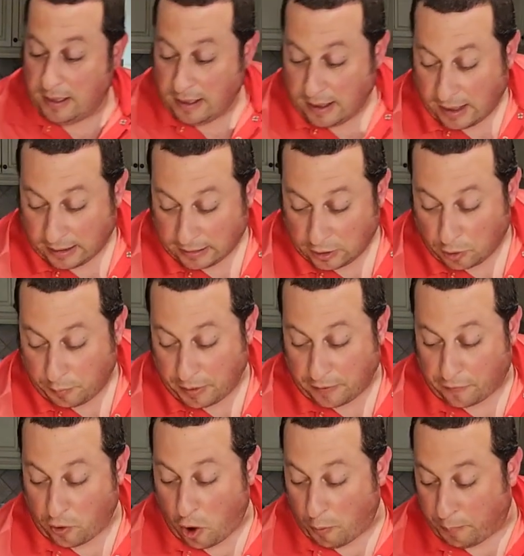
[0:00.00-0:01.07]
a little bit of
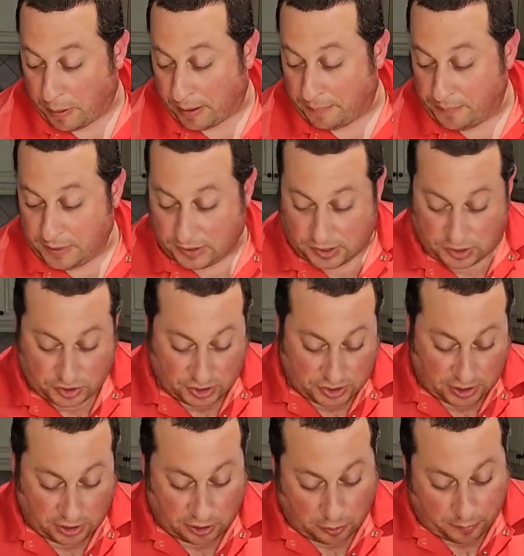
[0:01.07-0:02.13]
coppa. This is just a
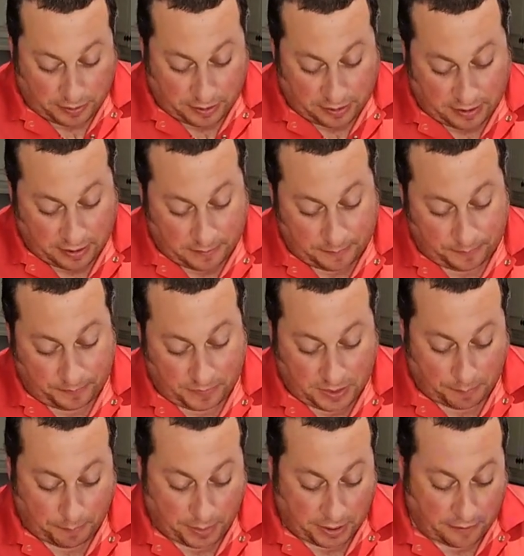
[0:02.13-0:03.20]
little bit of the
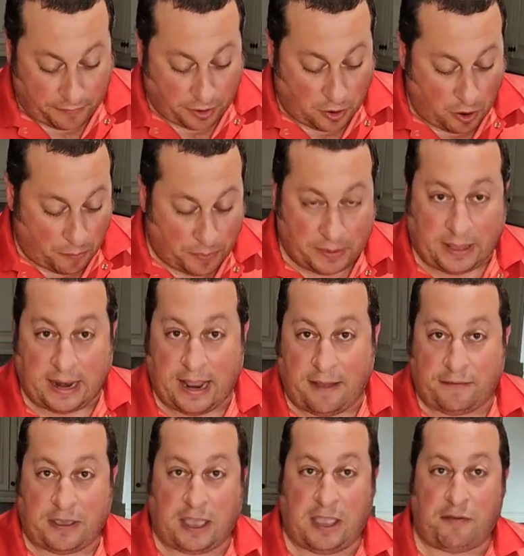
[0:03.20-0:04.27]
butt of the coppa that I have
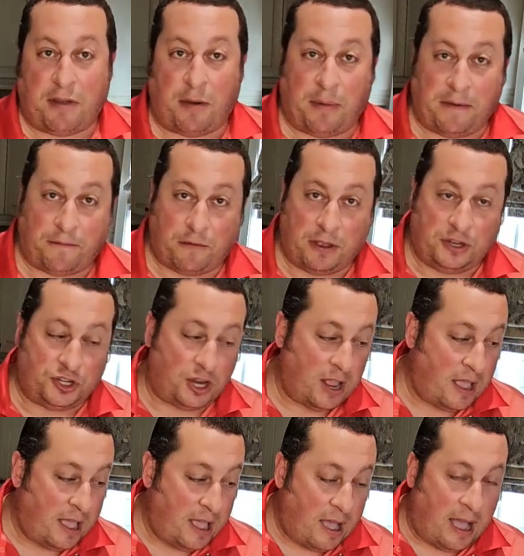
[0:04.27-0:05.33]
kicking around my fridge.
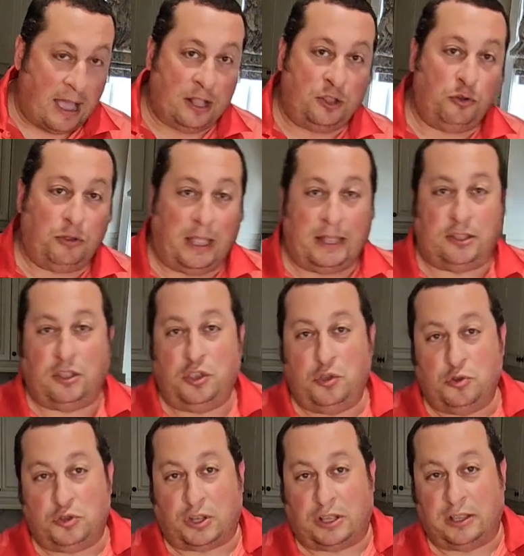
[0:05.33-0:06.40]
I do like to
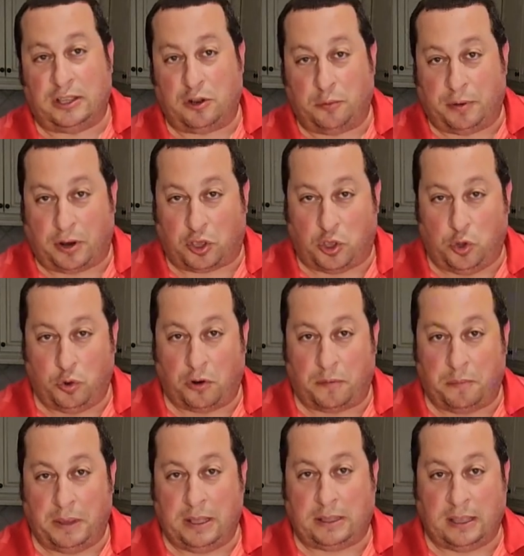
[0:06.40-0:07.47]
use a little bit of cured
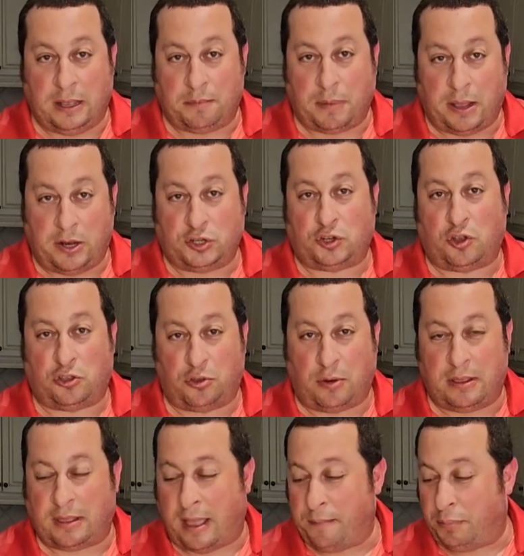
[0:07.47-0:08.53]
meat in my
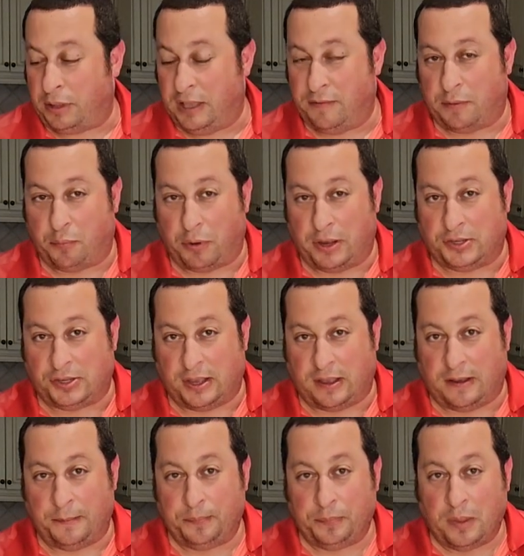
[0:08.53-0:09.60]
risotto. I believe it brings a
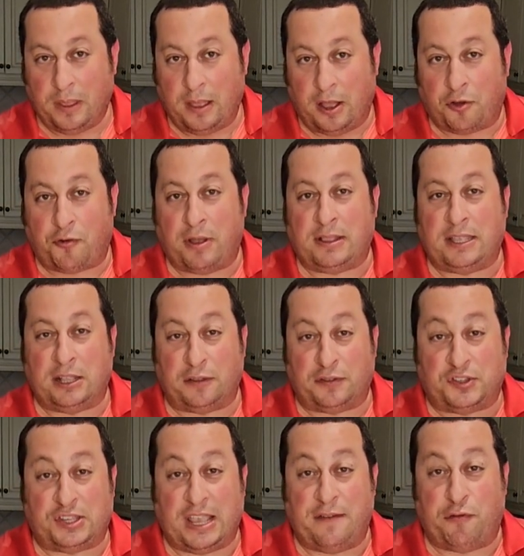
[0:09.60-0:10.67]
great deal of
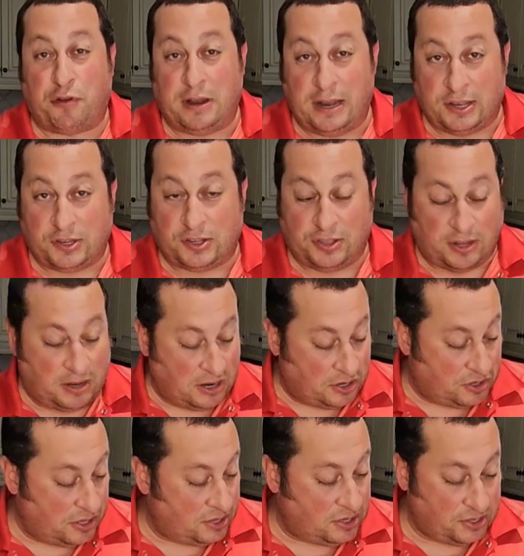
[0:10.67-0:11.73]
savoriness to the dish.
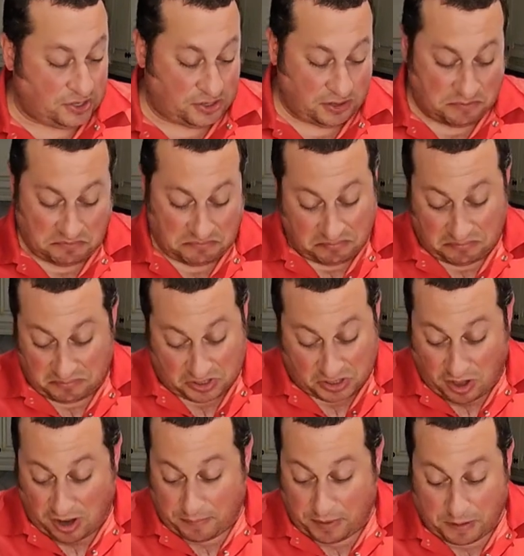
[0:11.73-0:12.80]
It's
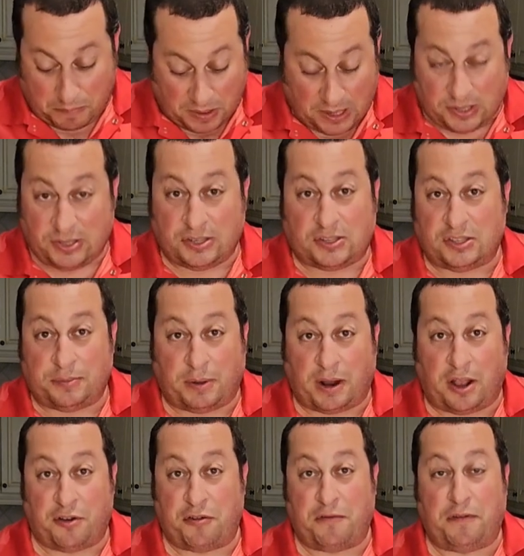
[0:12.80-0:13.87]
not a big piece. This is about
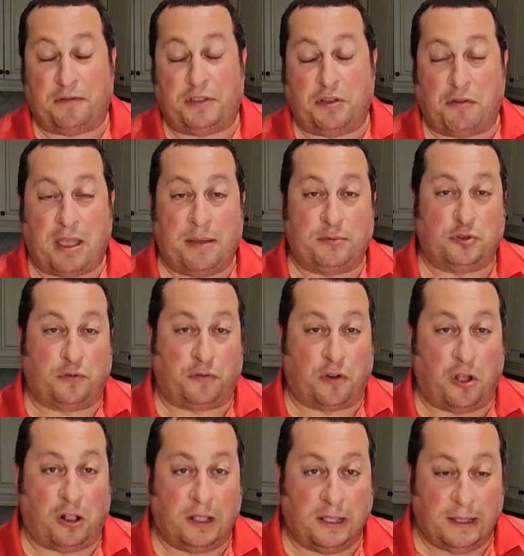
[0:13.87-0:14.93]
150 grams
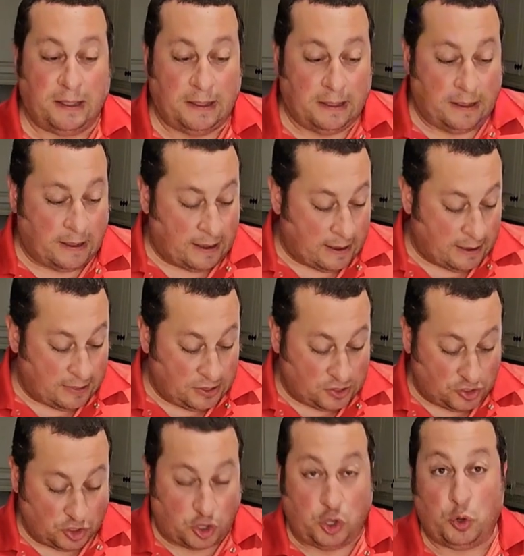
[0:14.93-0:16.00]
overall. This is
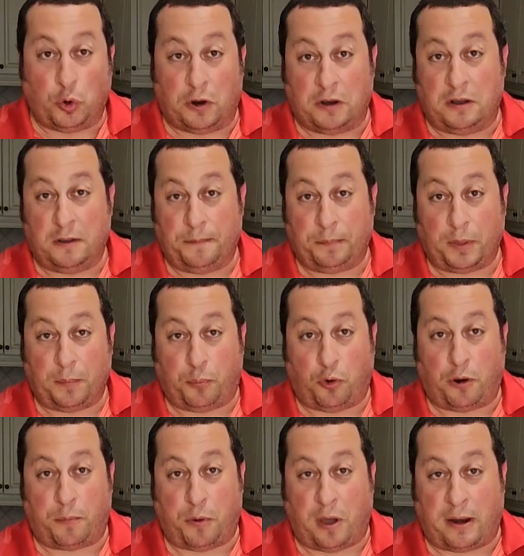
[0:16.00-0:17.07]
a cured
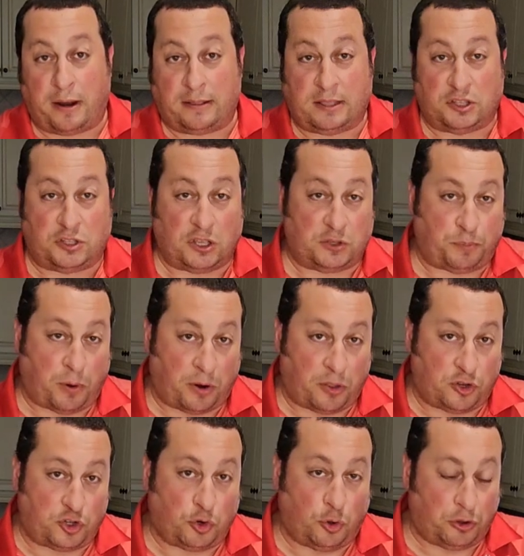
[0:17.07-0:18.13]
pork product. It's part of the
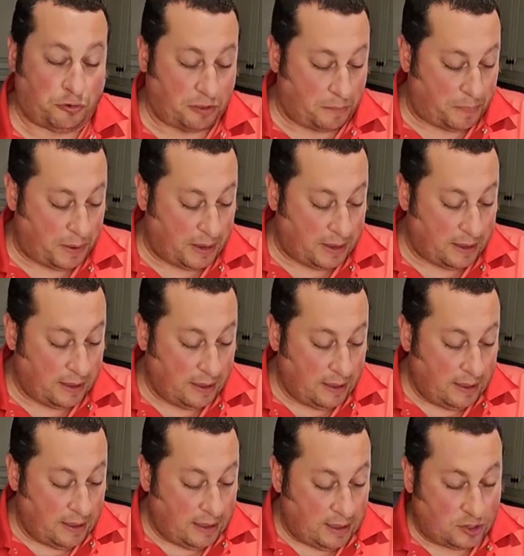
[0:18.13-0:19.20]
shoulder of the pig.
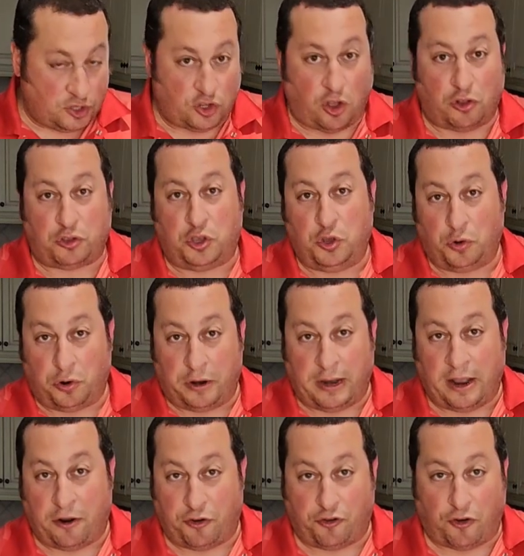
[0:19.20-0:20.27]
It's salt cured,
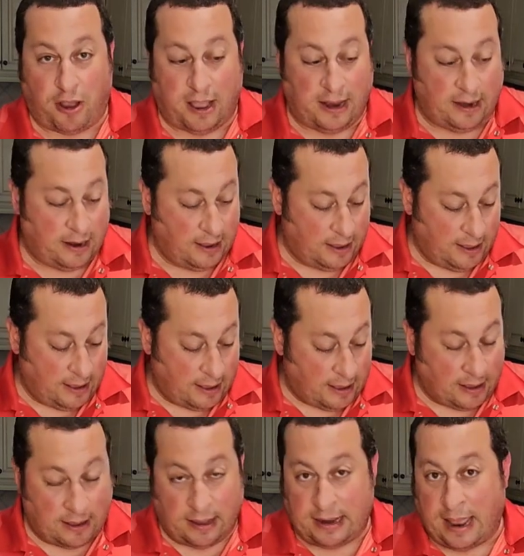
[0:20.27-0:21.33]
air dried,
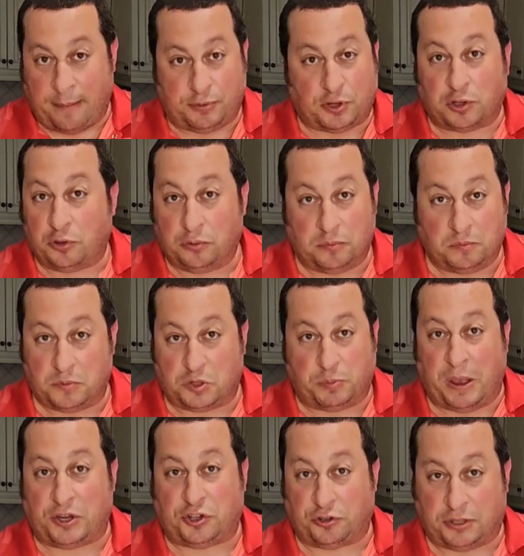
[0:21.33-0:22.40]
an absolute
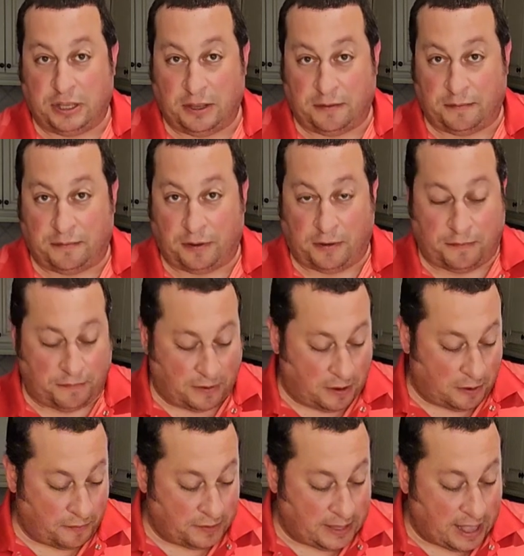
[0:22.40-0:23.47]
specialty of
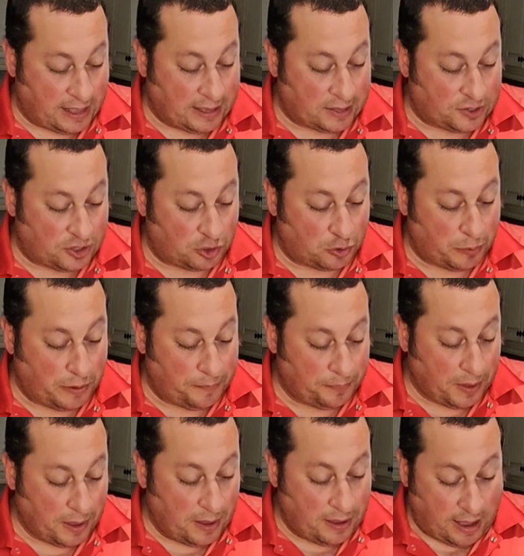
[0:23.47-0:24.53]
Italian salumi.
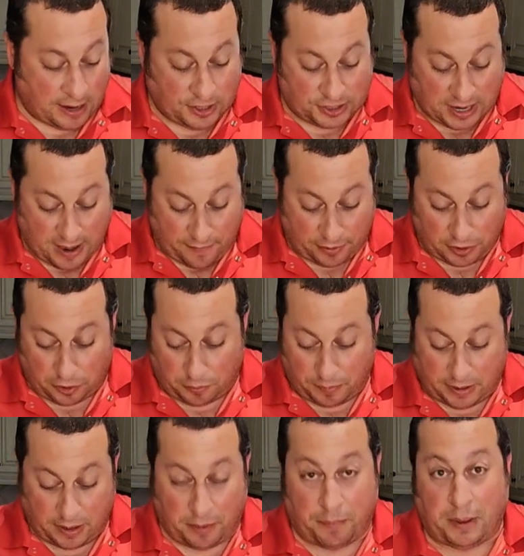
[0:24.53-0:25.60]
I just have a little bit
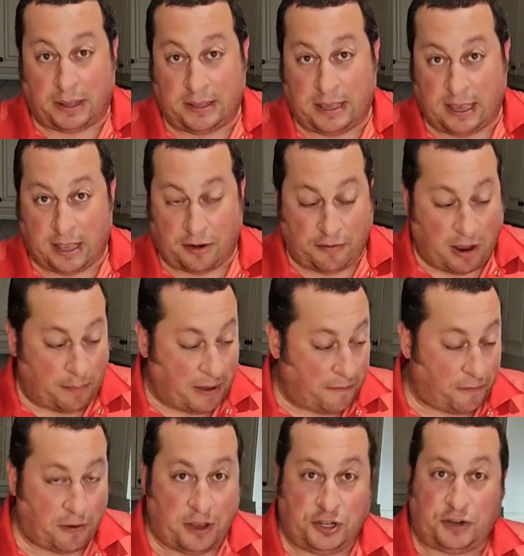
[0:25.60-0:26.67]
of the butt kicking around my
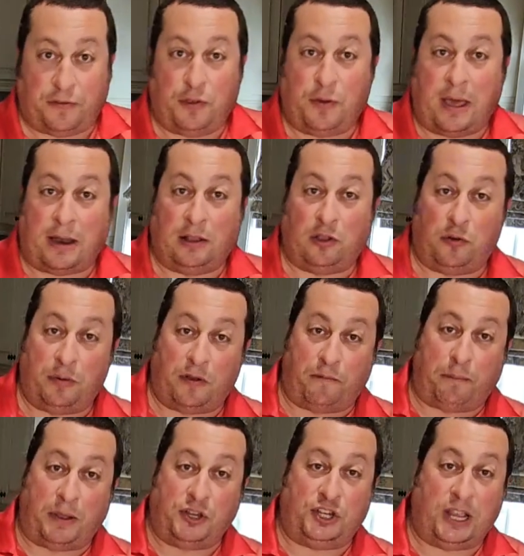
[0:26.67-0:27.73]
fridge. If you had a little bit of
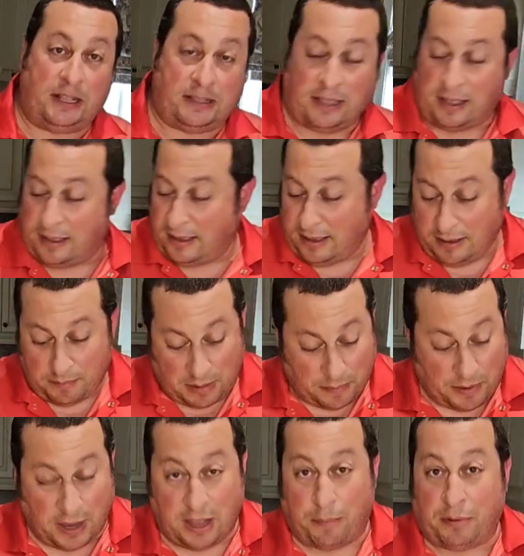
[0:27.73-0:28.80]
pancetta, maybe
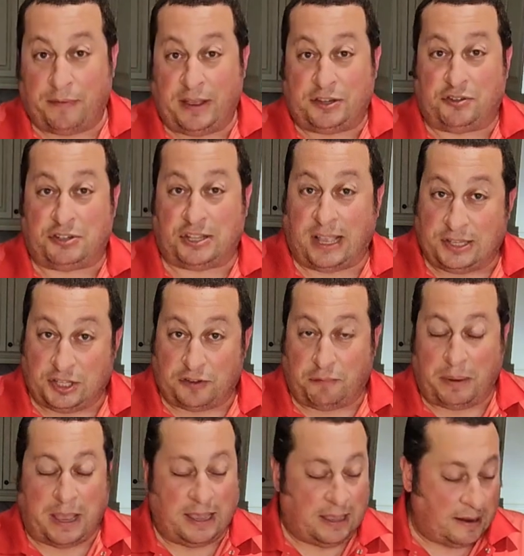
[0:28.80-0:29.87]
a couple of extra slices of
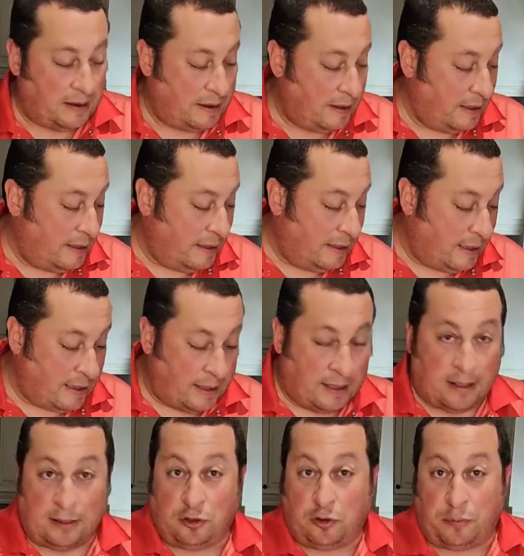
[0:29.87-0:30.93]
bacon,
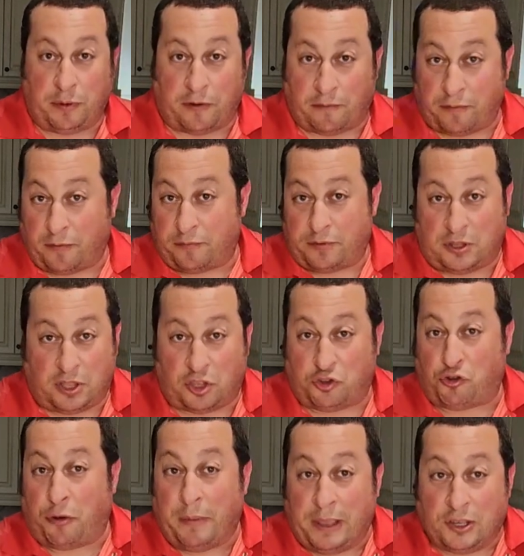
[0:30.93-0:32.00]
a little bit of the
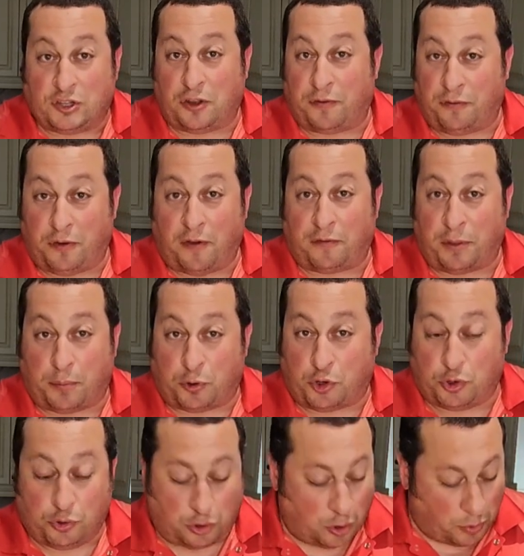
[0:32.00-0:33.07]
trimmings of the
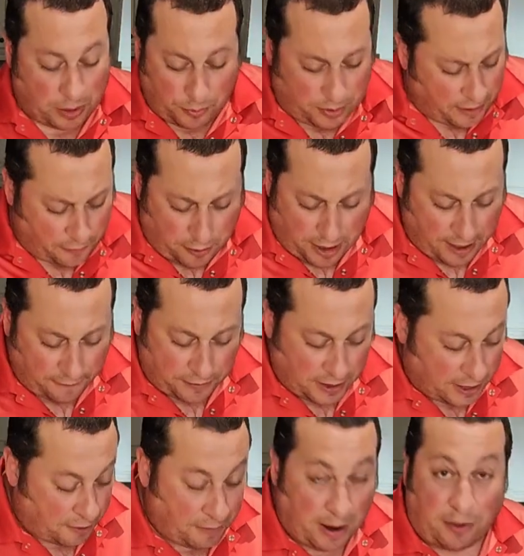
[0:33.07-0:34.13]
prosciutto, whatever you have
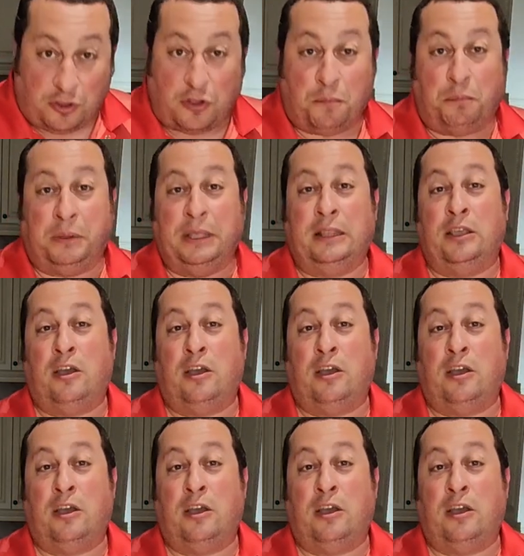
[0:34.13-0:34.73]
kicking around, completely